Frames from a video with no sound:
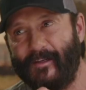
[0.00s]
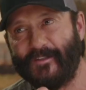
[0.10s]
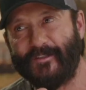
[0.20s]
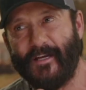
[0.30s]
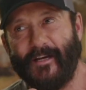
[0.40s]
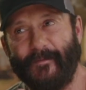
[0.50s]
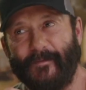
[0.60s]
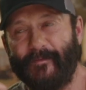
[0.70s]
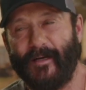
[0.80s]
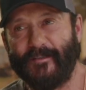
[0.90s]

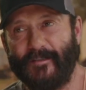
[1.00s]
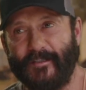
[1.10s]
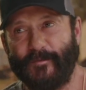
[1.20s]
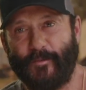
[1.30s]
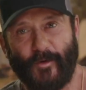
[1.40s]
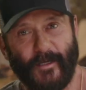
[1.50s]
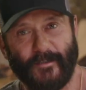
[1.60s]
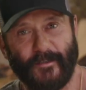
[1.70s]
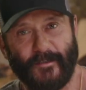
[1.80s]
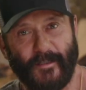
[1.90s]
Sam has this
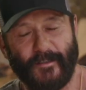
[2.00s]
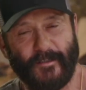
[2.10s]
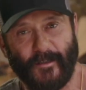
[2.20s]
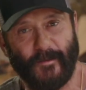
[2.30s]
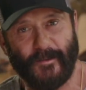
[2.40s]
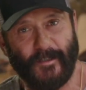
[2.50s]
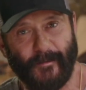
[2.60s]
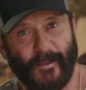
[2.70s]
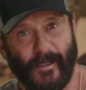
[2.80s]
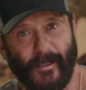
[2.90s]
presence that's so
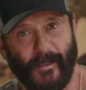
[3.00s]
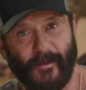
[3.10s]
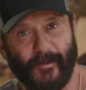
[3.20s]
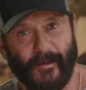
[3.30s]
intimidating.